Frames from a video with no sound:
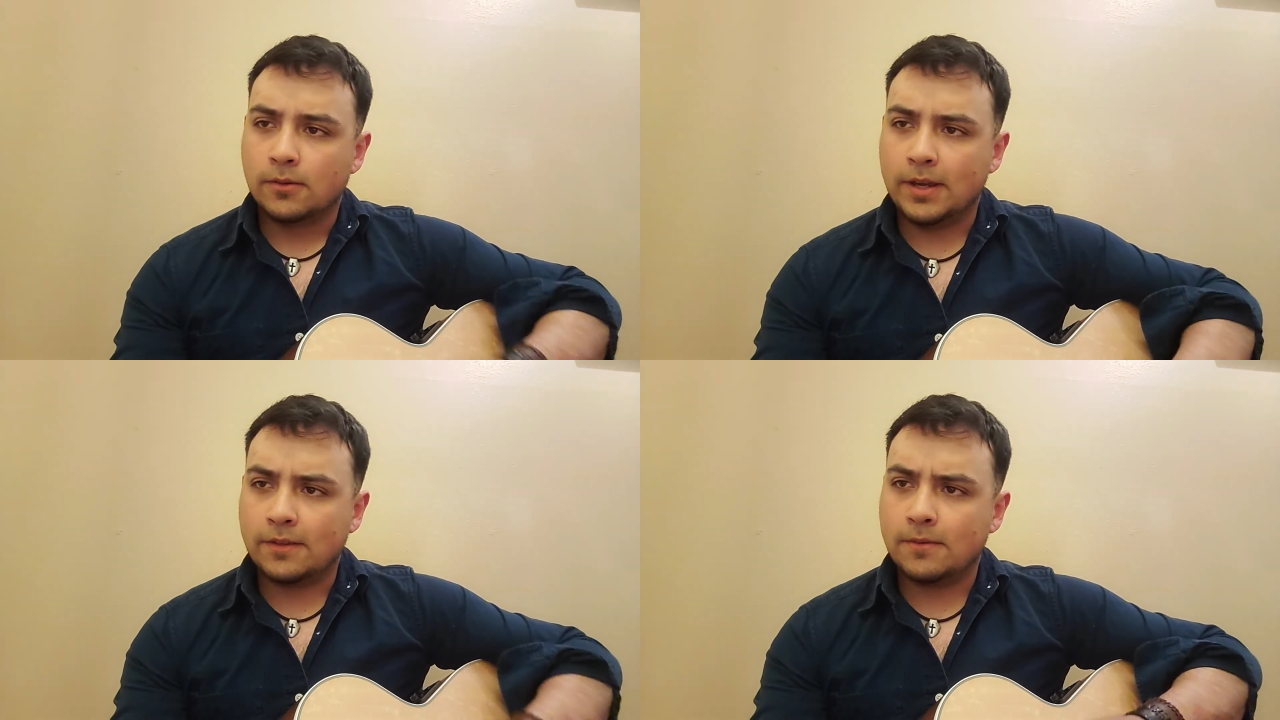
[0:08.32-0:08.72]

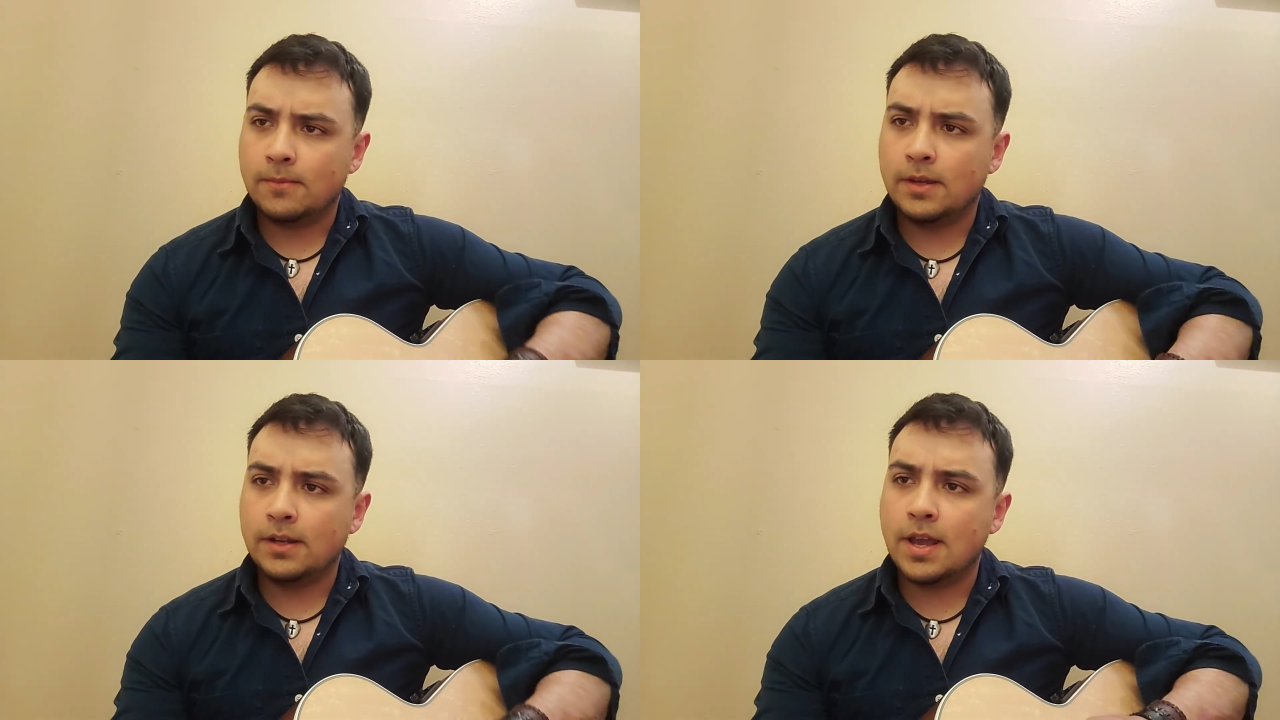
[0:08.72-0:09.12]
With a
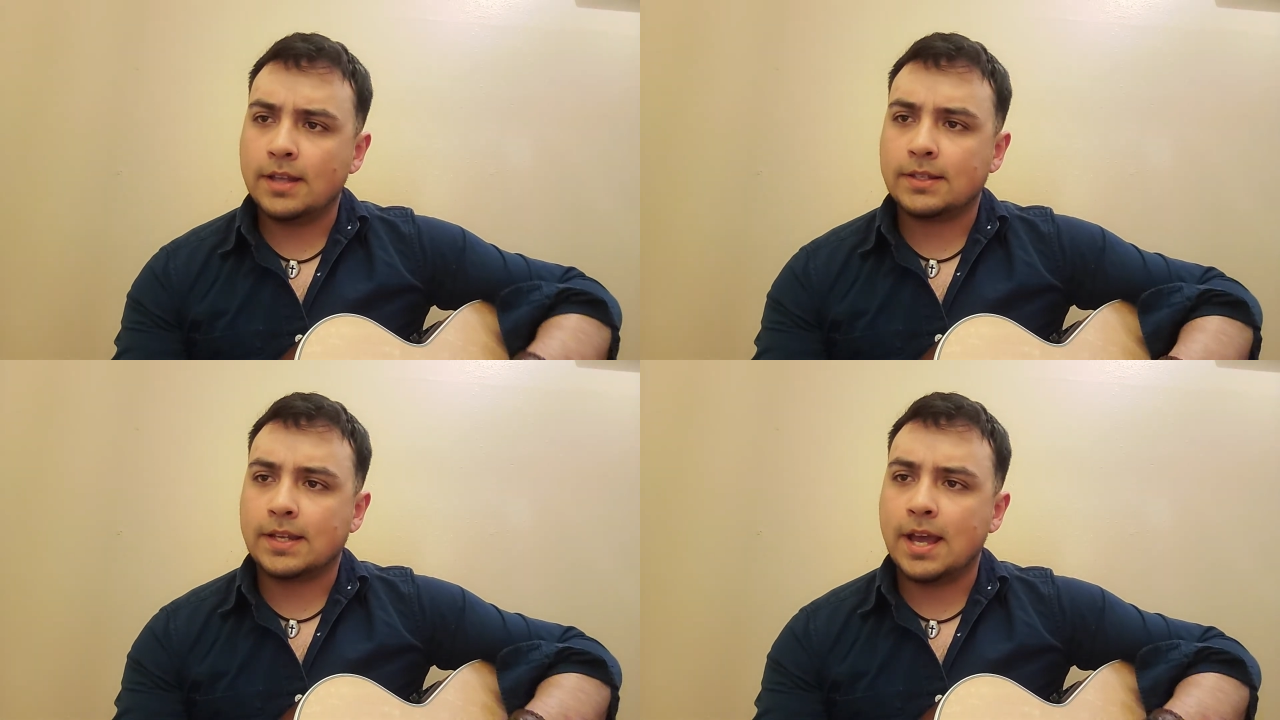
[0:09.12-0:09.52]

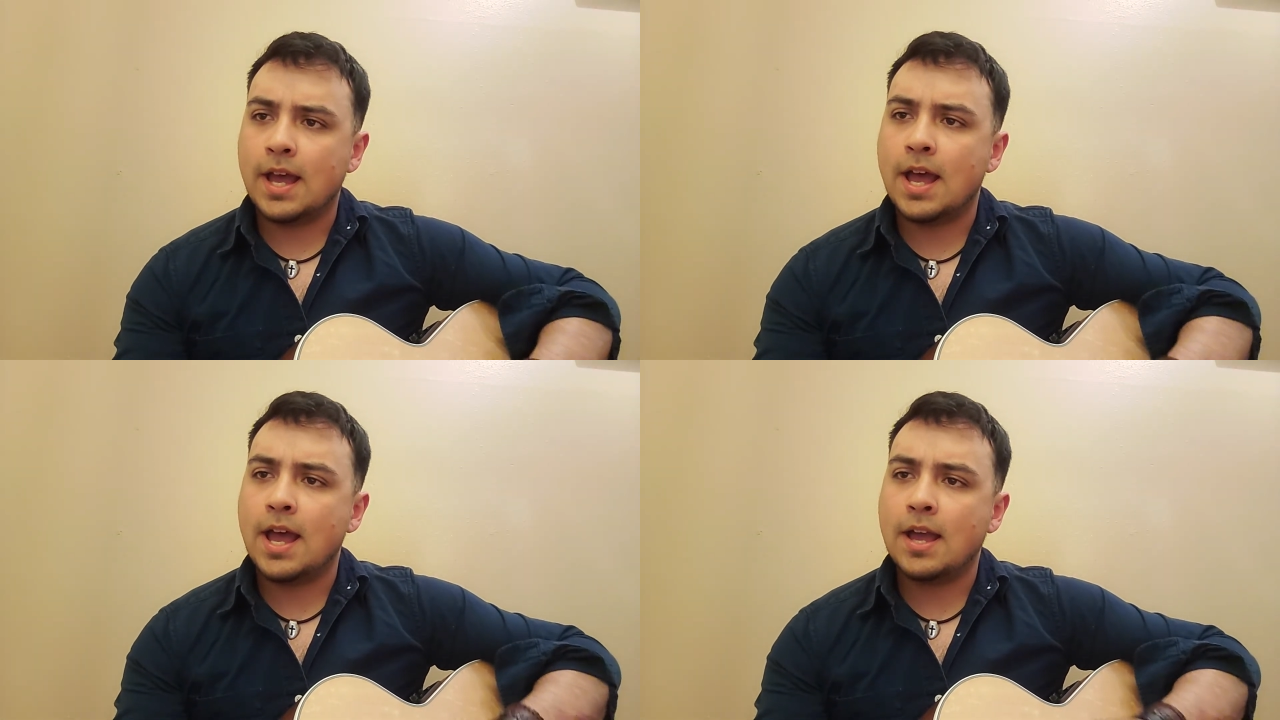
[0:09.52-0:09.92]
midnight
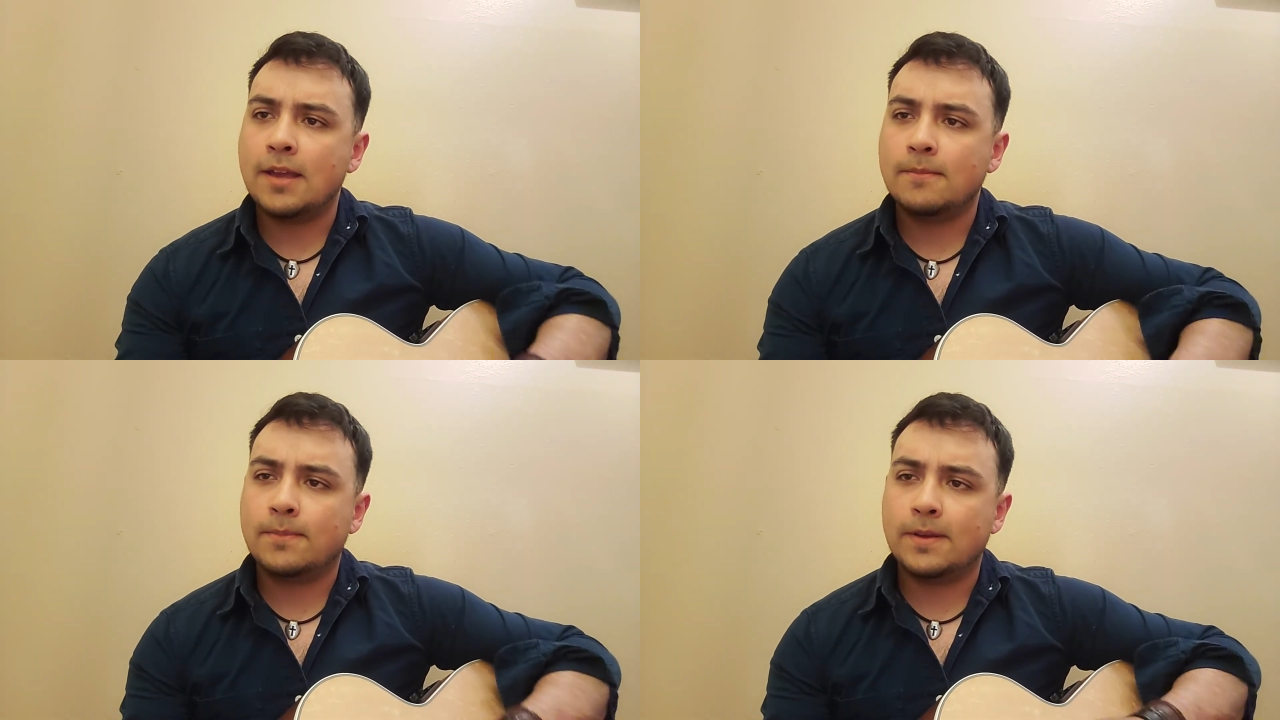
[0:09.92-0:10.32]
sky
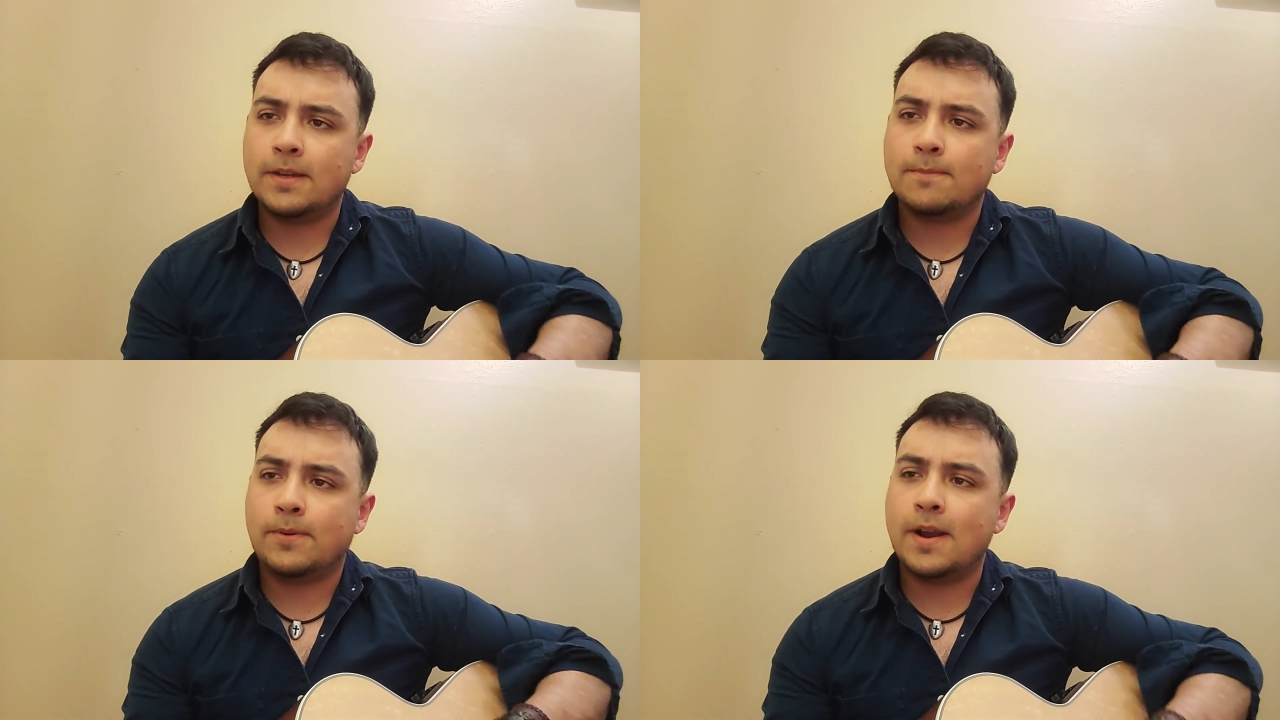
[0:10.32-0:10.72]
and
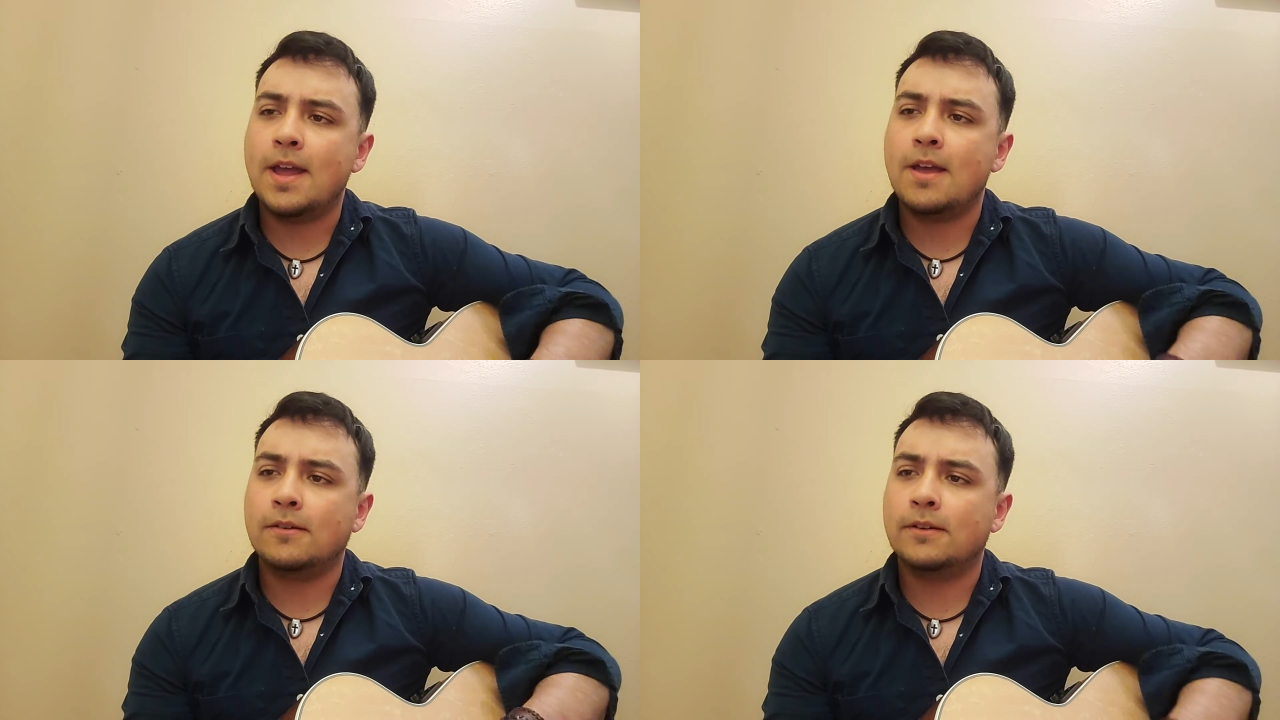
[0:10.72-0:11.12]
big
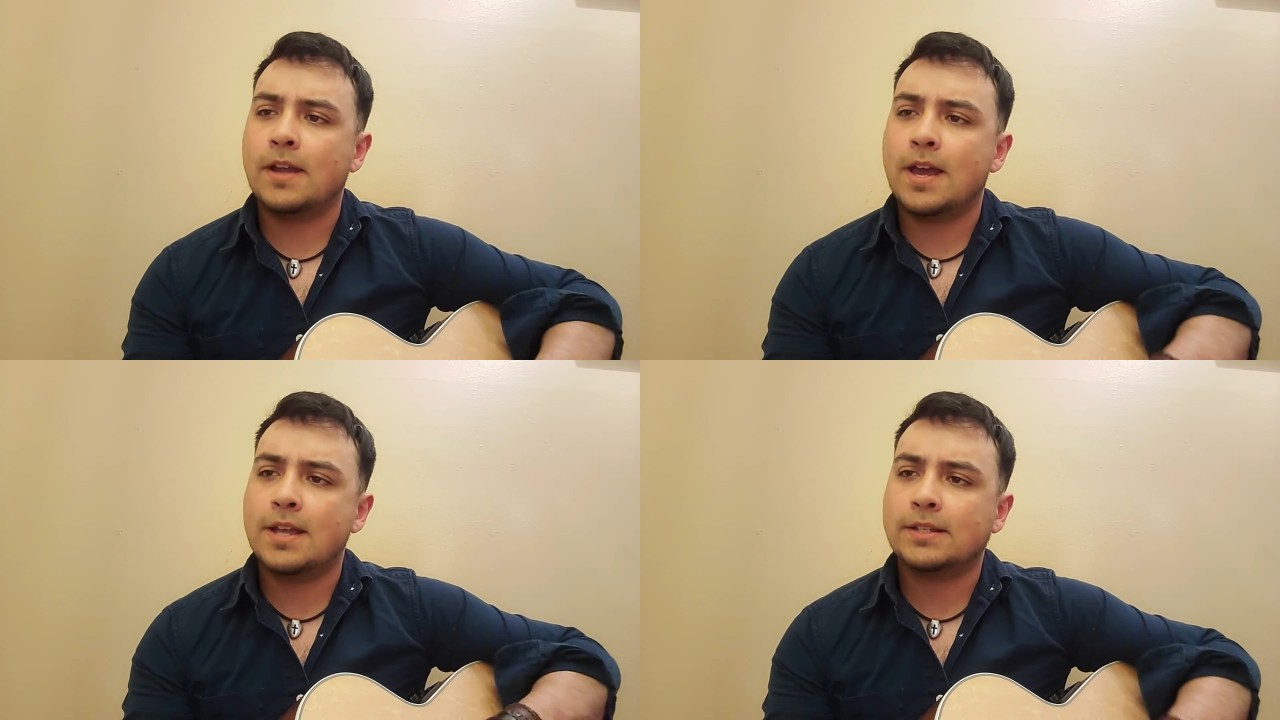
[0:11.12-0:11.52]
brown
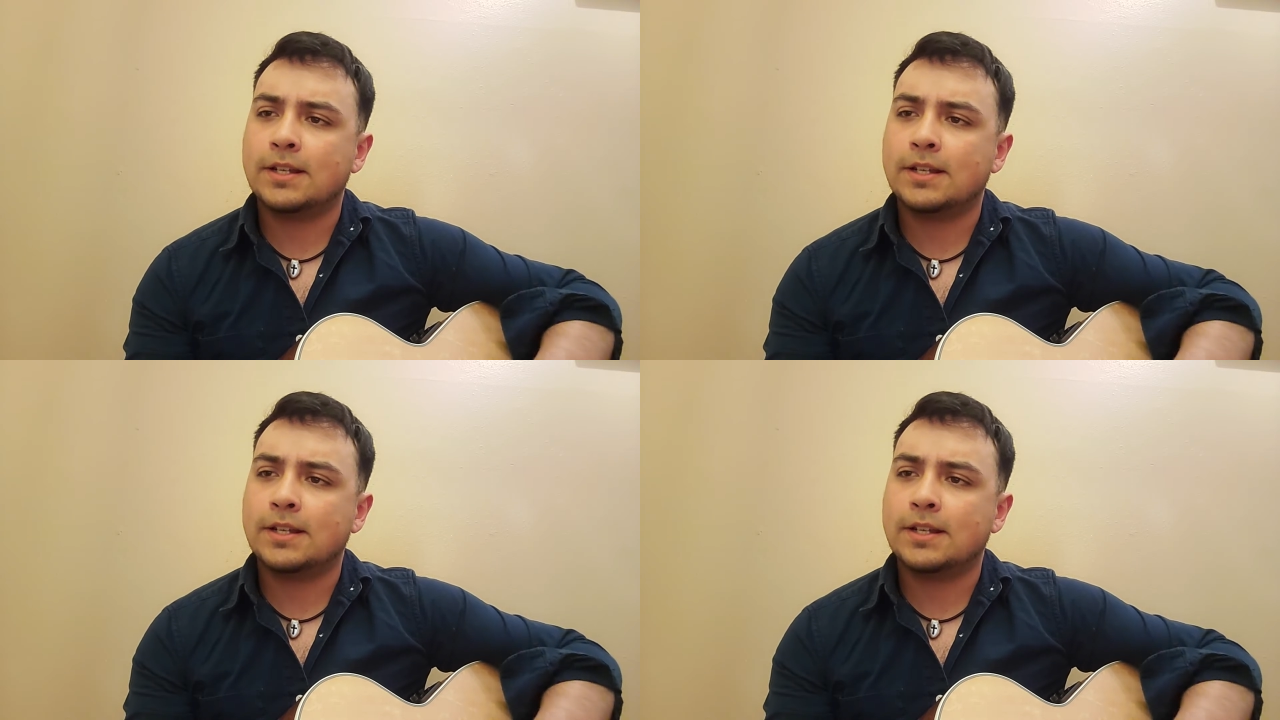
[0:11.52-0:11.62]
eyes